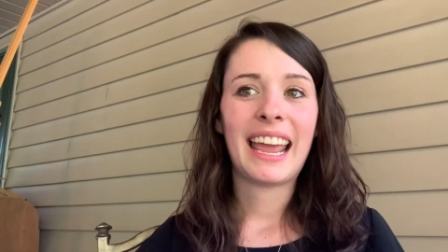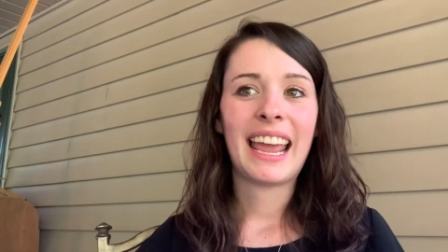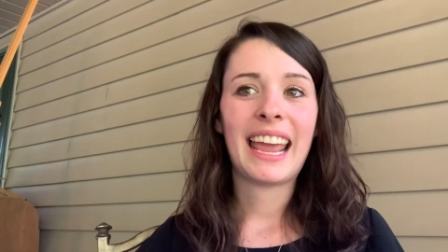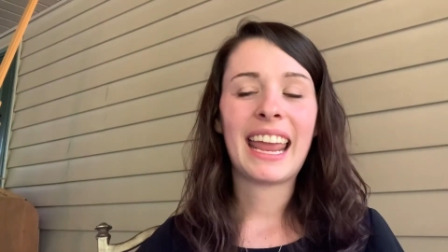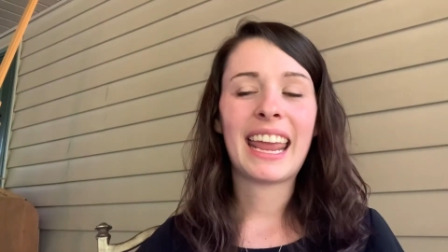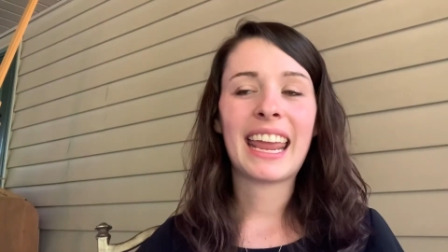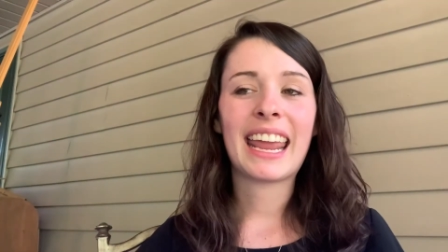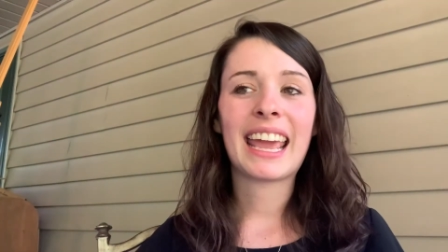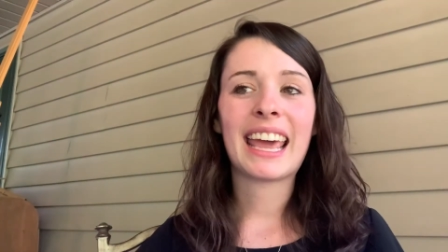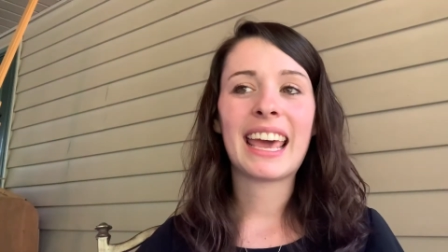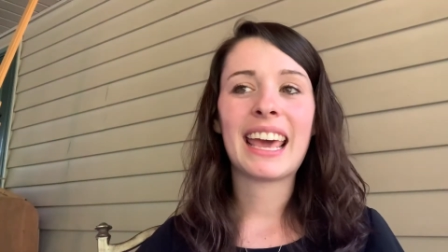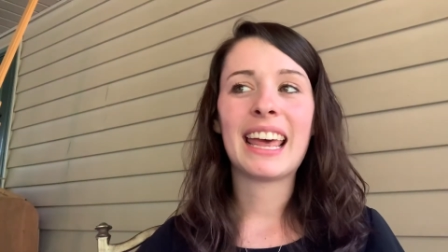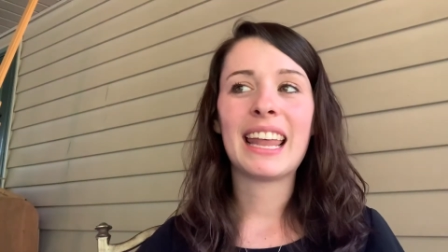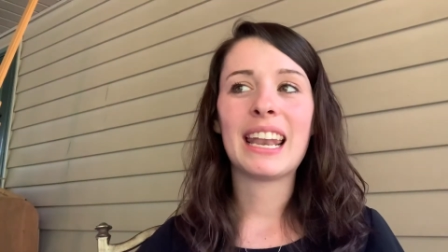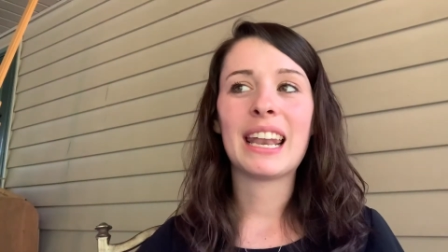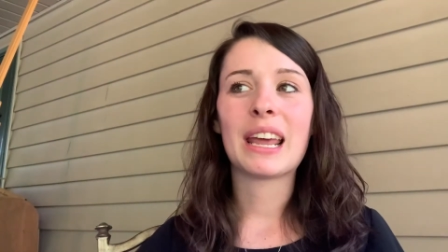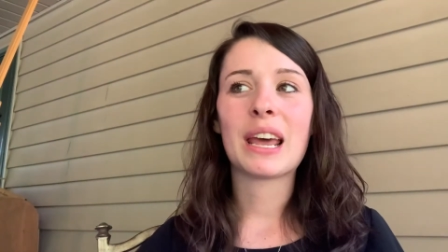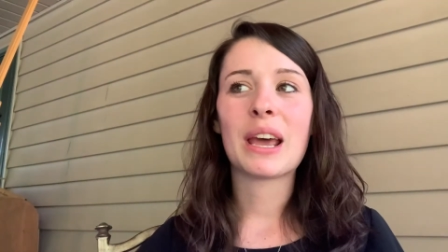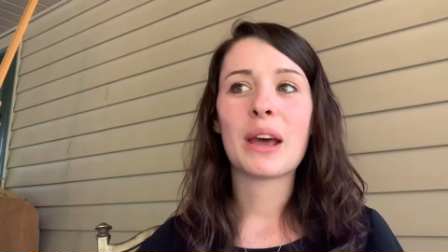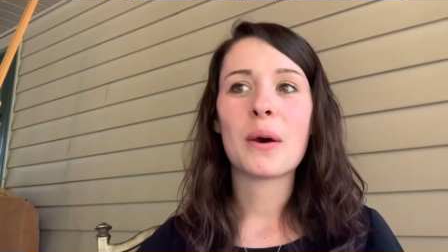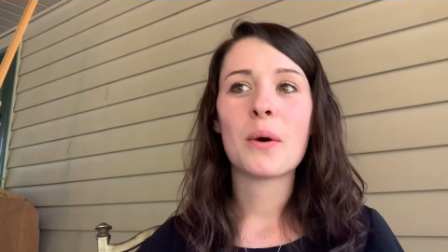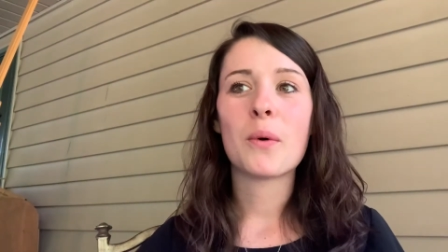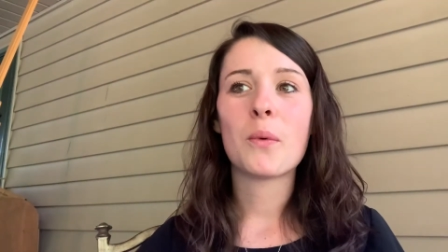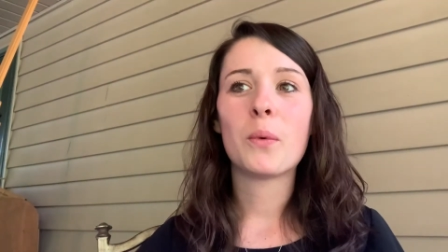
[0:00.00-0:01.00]
And
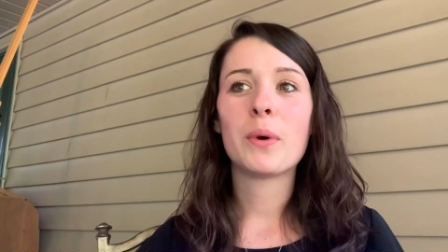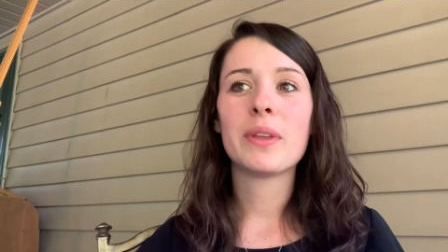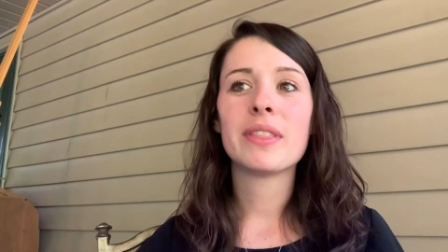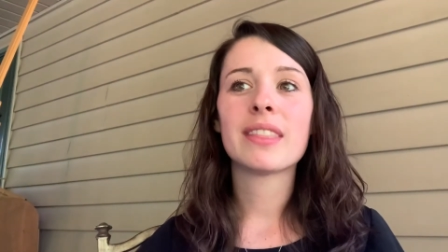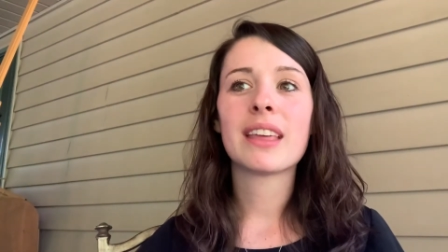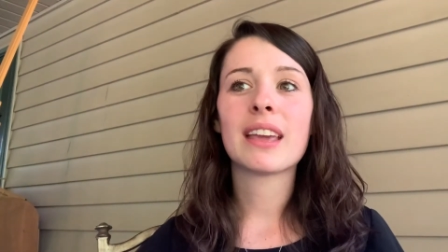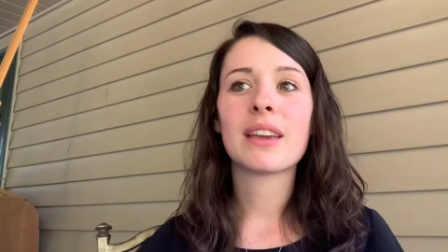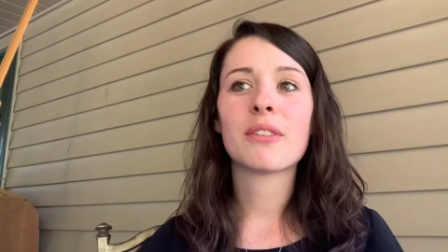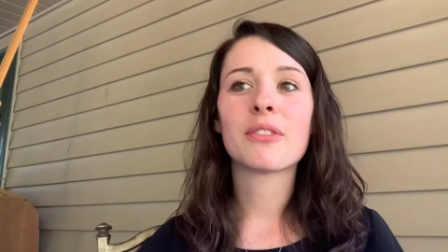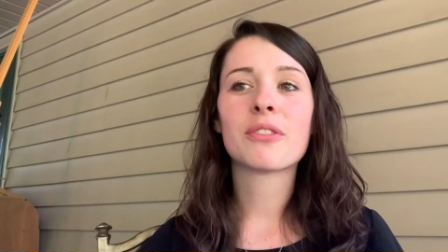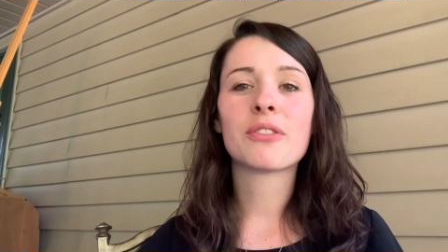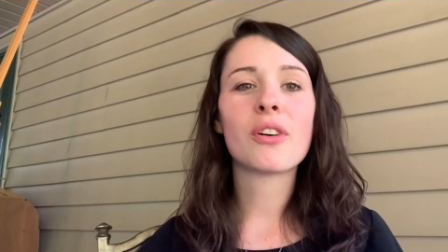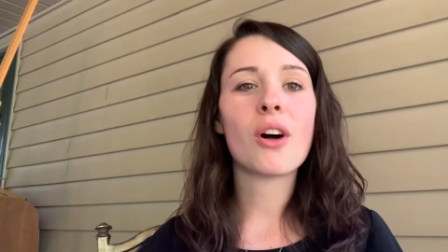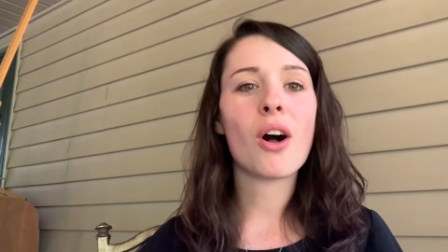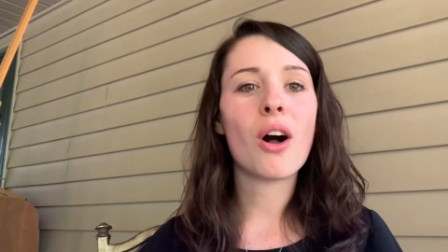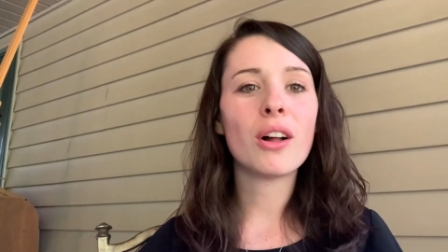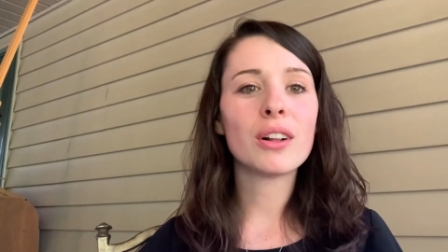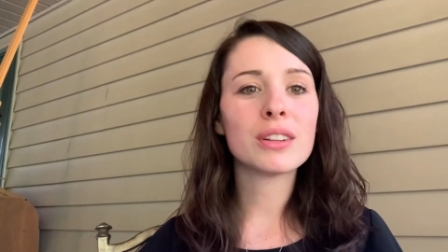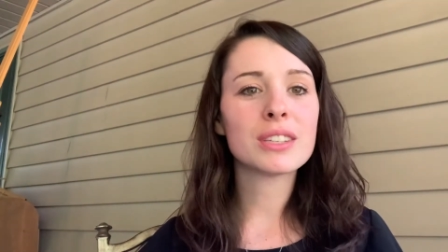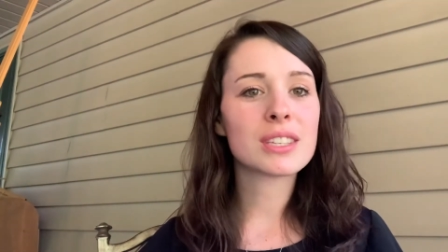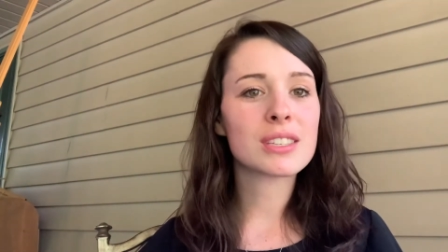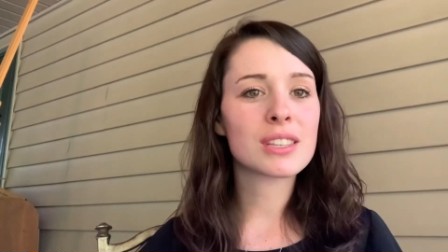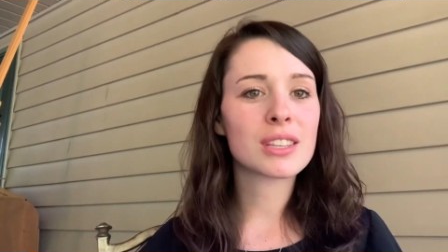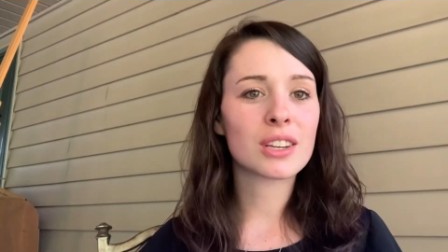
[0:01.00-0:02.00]
when they fall
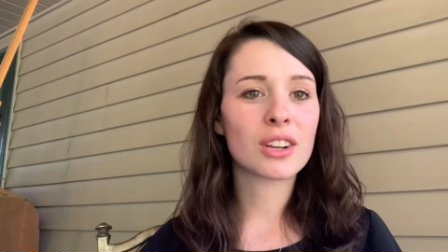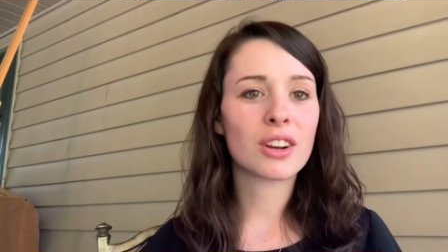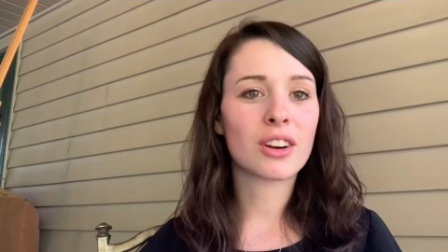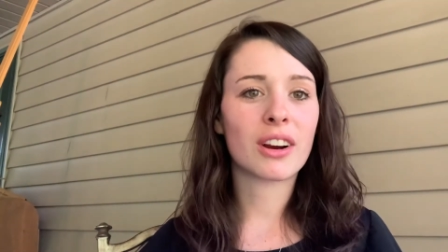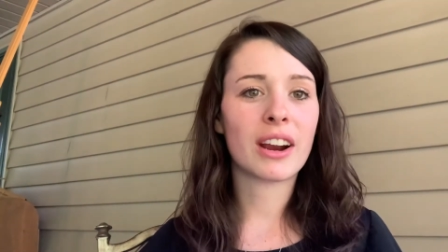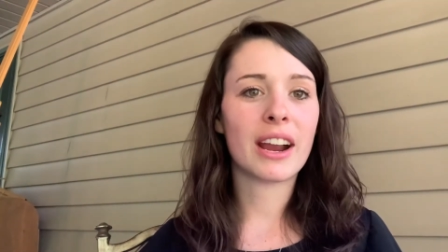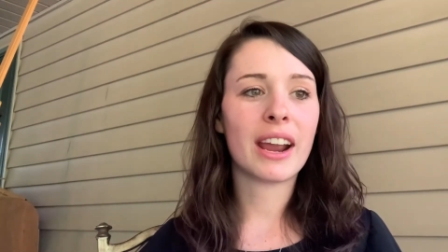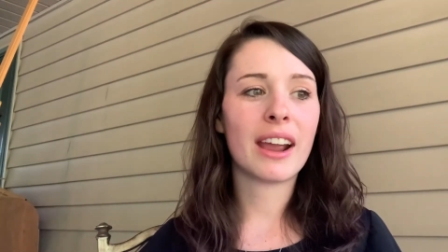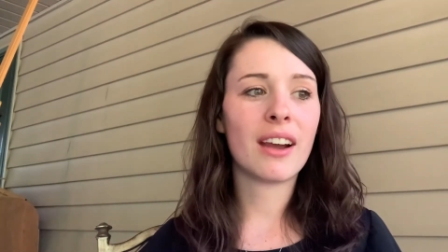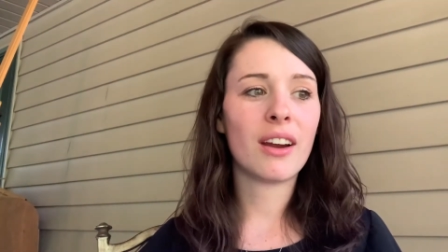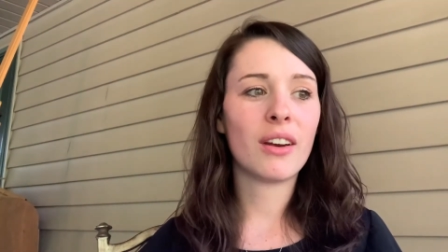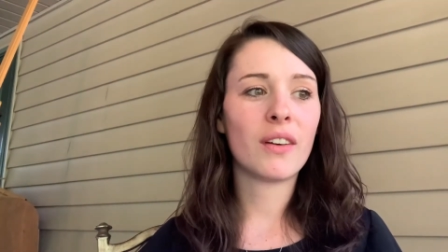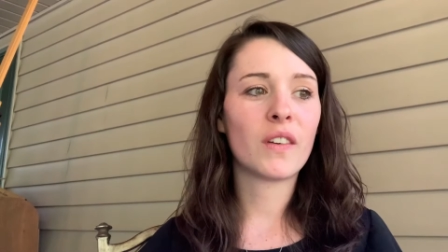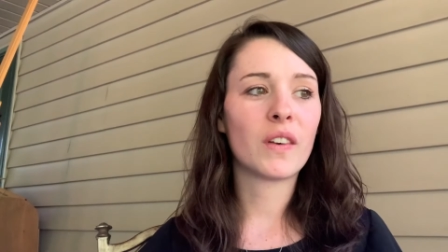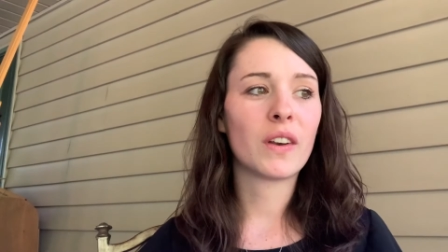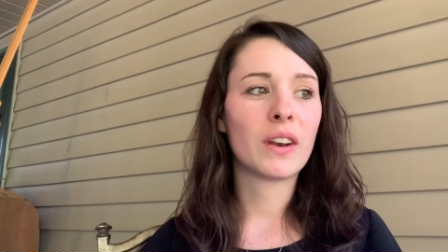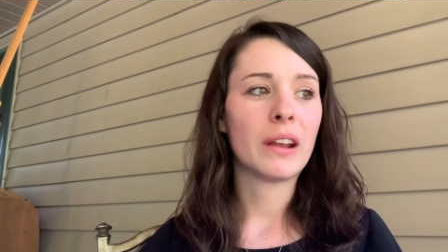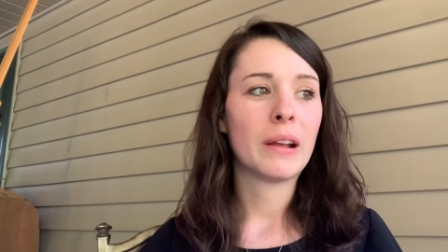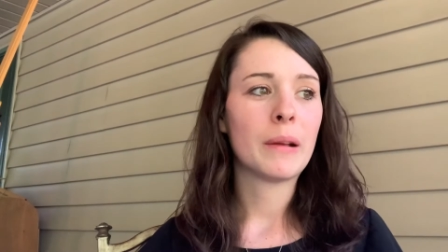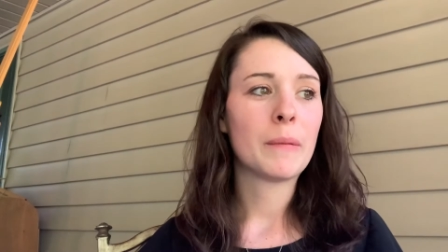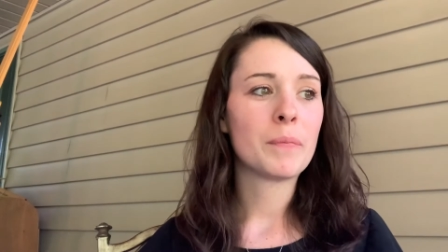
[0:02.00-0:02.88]
to the ground,